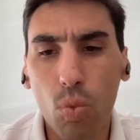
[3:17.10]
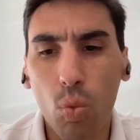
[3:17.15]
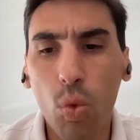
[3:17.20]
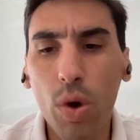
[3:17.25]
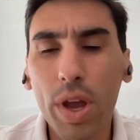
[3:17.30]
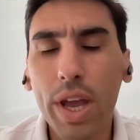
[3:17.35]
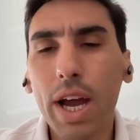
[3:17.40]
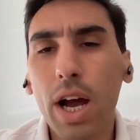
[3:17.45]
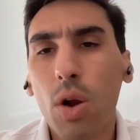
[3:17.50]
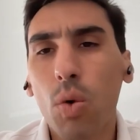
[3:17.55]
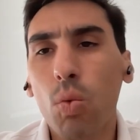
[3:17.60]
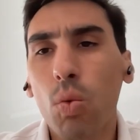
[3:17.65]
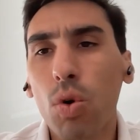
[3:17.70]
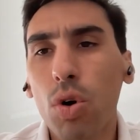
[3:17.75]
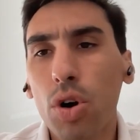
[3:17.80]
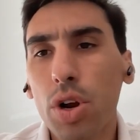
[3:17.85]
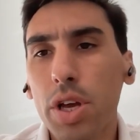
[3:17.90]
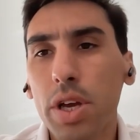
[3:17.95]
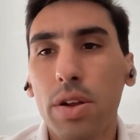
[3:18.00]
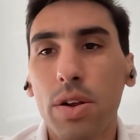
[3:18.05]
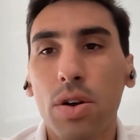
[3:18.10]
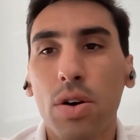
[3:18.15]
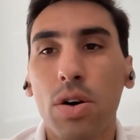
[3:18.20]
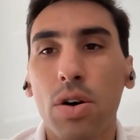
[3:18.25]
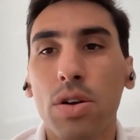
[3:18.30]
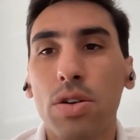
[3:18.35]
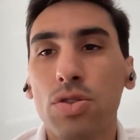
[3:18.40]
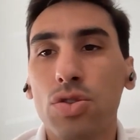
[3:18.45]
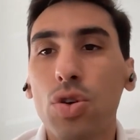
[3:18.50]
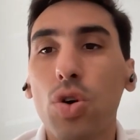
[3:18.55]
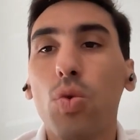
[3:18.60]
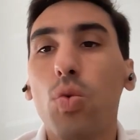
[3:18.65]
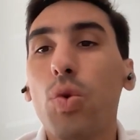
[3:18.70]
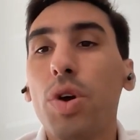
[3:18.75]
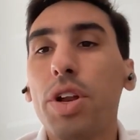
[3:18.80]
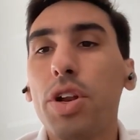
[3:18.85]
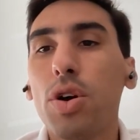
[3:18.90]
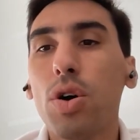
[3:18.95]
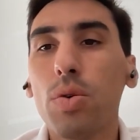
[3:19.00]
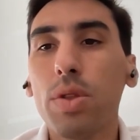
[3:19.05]
we are working on so
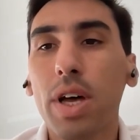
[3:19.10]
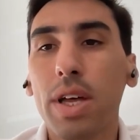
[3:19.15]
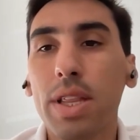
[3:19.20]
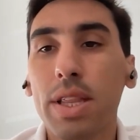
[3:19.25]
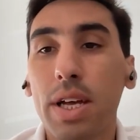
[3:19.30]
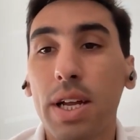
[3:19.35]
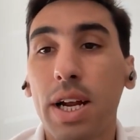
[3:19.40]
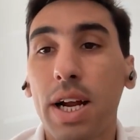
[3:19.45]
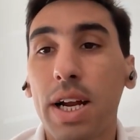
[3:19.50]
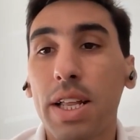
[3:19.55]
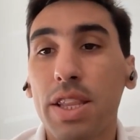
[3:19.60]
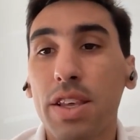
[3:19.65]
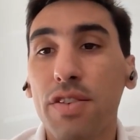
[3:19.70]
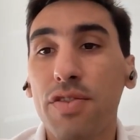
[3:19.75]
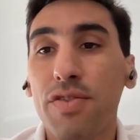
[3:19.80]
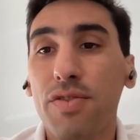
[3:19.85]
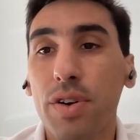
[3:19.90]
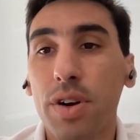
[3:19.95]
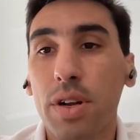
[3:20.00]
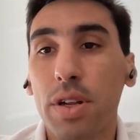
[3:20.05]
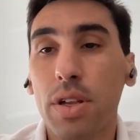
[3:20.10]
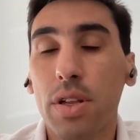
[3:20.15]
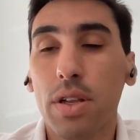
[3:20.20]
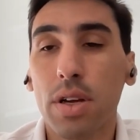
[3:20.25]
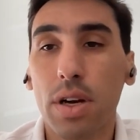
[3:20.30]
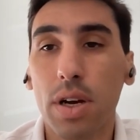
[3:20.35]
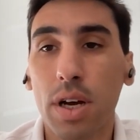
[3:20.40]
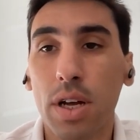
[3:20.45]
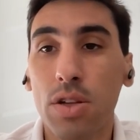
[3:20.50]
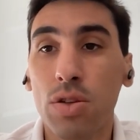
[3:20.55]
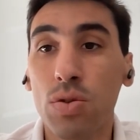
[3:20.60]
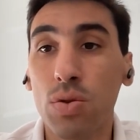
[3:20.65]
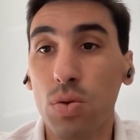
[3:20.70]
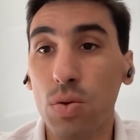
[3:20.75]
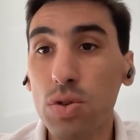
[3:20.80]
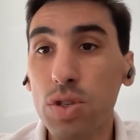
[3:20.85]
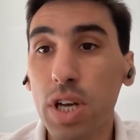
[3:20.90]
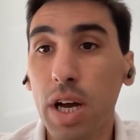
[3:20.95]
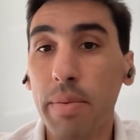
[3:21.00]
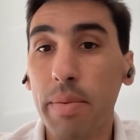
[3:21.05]
we know that there are different uh,
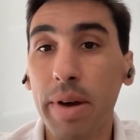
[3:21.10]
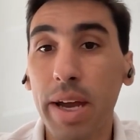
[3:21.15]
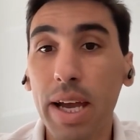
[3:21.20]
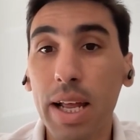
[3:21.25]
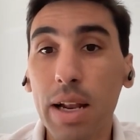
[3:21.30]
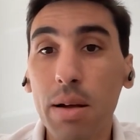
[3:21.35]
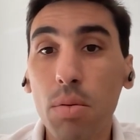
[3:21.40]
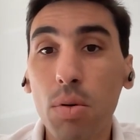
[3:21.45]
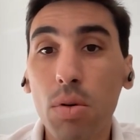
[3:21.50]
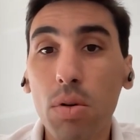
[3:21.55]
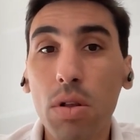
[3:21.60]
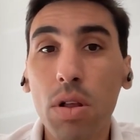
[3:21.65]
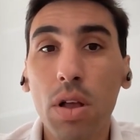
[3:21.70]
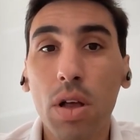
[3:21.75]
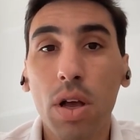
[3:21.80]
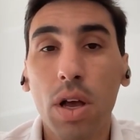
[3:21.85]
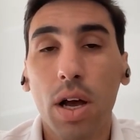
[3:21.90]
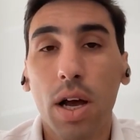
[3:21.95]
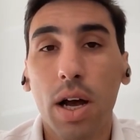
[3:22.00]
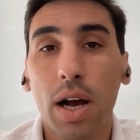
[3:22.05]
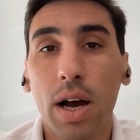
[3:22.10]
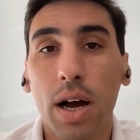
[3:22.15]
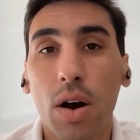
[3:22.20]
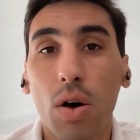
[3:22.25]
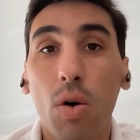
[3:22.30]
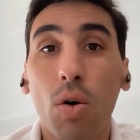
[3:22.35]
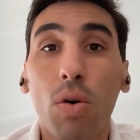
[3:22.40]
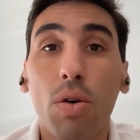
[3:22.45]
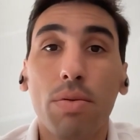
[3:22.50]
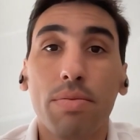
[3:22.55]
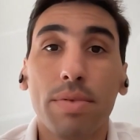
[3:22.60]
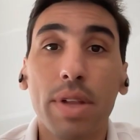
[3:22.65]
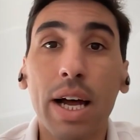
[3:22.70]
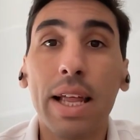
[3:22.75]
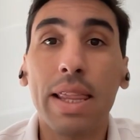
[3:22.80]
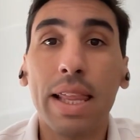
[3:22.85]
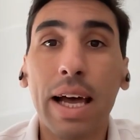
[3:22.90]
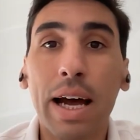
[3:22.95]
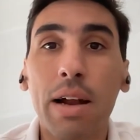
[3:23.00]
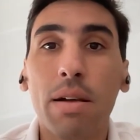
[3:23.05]
tools available uh, or
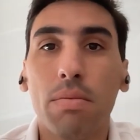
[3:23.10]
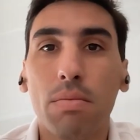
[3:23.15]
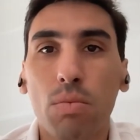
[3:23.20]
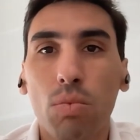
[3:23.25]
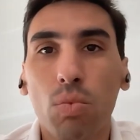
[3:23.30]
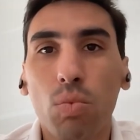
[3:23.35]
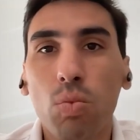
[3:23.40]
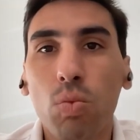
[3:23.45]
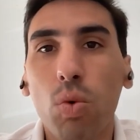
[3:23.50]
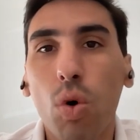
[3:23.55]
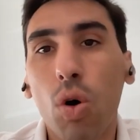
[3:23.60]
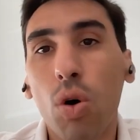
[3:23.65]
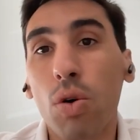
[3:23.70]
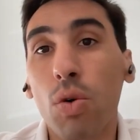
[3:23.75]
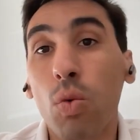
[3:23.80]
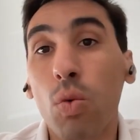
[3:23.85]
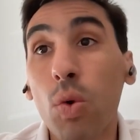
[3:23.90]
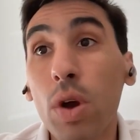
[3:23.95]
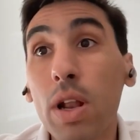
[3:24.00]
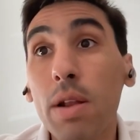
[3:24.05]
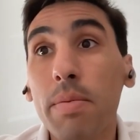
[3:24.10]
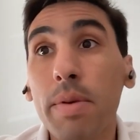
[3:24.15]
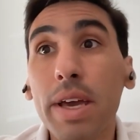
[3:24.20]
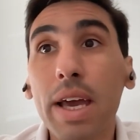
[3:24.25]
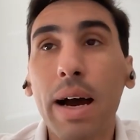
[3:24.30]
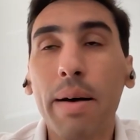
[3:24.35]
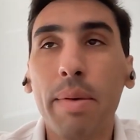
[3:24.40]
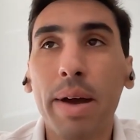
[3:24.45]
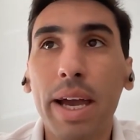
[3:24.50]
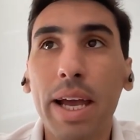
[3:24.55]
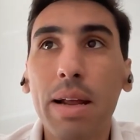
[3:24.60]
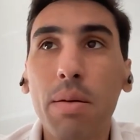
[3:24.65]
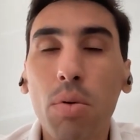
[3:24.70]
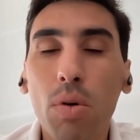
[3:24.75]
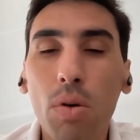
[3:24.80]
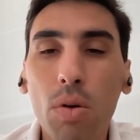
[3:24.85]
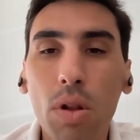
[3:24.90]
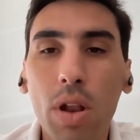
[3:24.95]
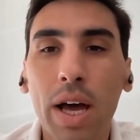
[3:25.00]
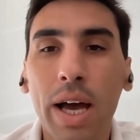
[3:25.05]
that are or will be
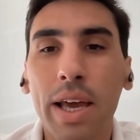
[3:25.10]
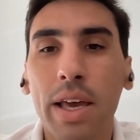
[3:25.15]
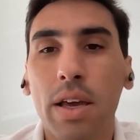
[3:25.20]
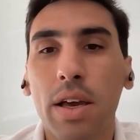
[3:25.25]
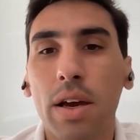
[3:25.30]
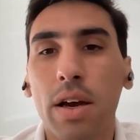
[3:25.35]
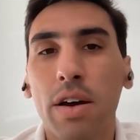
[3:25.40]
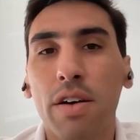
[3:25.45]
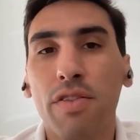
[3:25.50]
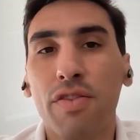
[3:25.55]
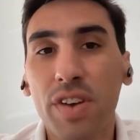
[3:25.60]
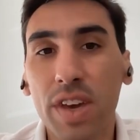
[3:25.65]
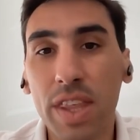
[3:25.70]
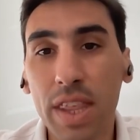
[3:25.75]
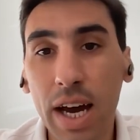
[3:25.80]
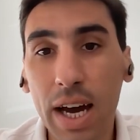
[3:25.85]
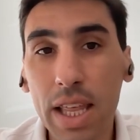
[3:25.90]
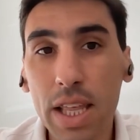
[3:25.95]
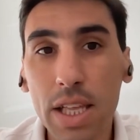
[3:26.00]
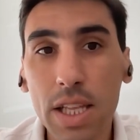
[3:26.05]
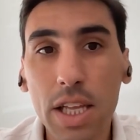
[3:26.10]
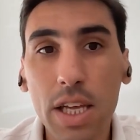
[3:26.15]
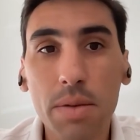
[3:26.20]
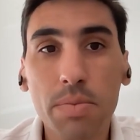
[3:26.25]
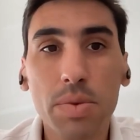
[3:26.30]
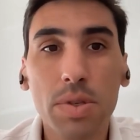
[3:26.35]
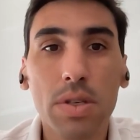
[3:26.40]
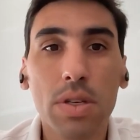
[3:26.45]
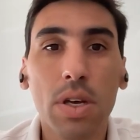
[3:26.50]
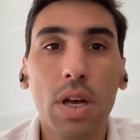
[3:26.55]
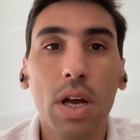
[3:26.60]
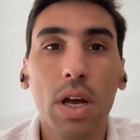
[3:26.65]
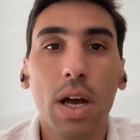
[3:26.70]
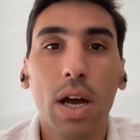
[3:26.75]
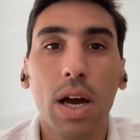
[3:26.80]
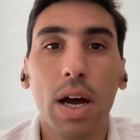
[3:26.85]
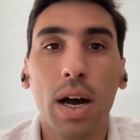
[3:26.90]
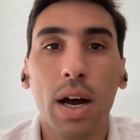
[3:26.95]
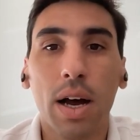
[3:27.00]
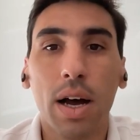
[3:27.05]
available like uh, feed additives
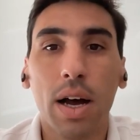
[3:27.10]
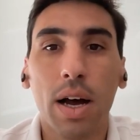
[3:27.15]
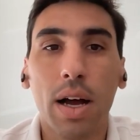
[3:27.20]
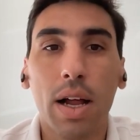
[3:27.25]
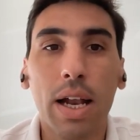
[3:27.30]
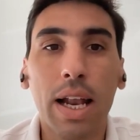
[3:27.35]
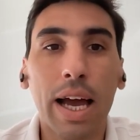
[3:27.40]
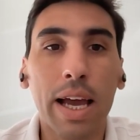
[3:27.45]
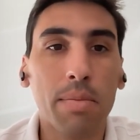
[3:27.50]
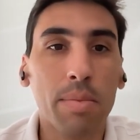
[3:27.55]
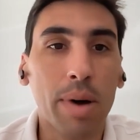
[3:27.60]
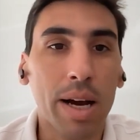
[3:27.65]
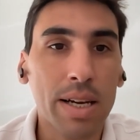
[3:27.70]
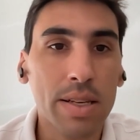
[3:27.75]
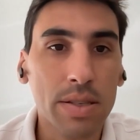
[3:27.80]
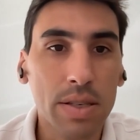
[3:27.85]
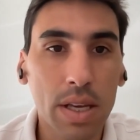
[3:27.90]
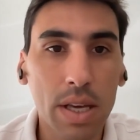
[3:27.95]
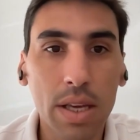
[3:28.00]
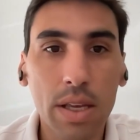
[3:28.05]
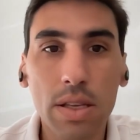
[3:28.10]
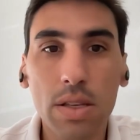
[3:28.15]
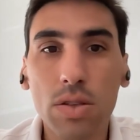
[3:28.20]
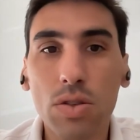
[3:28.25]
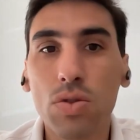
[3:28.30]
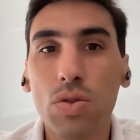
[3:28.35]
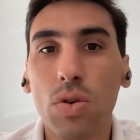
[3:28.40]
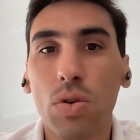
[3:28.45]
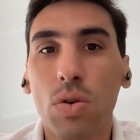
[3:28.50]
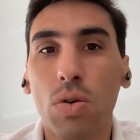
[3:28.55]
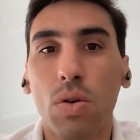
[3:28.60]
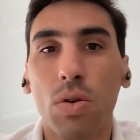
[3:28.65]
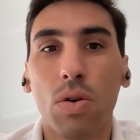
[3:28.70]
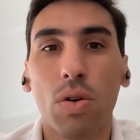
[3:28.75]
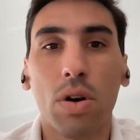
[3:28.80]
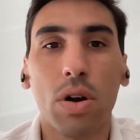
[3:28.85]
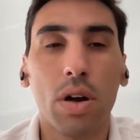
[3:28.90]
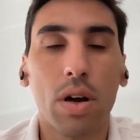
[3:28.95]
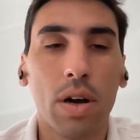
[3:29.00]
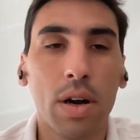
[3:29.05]
uh, like vaccines or
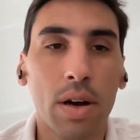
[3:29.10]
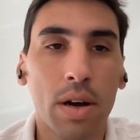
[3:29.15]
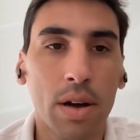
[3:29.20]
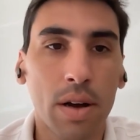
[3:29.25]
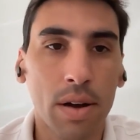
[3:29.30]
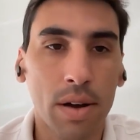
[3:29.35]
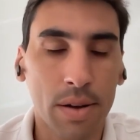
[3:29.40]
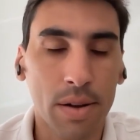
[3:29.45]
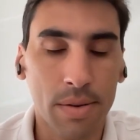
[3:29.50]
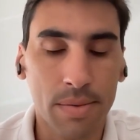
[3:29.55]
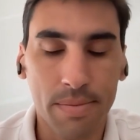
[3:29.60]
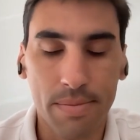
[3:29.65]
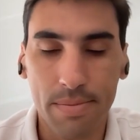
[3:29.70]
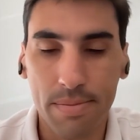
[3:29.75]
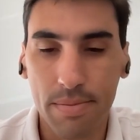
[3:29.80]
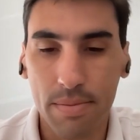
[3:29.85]
uh,